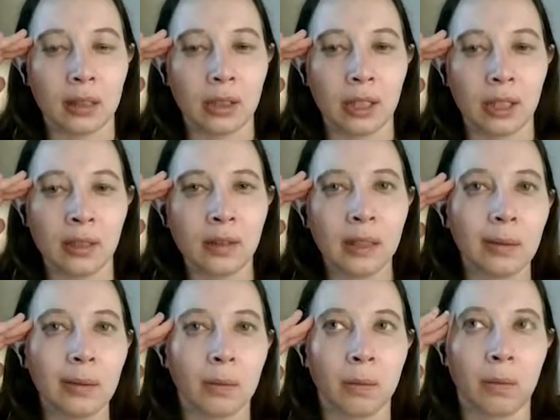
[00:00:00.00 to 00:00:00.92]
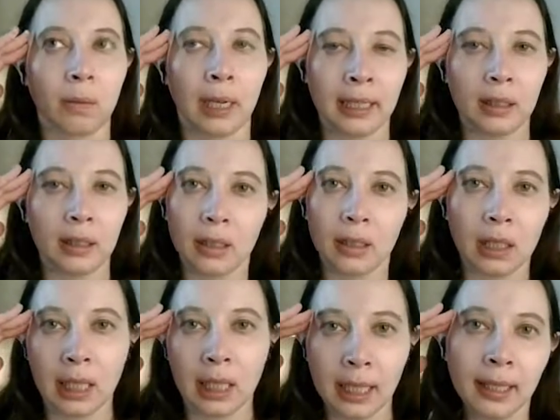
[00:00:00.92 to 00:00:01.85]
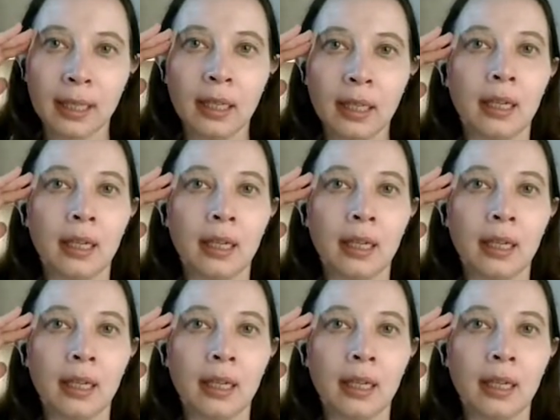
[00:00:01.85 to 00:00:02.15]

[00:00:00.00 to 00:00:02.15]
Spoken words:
she didn't really want a kid.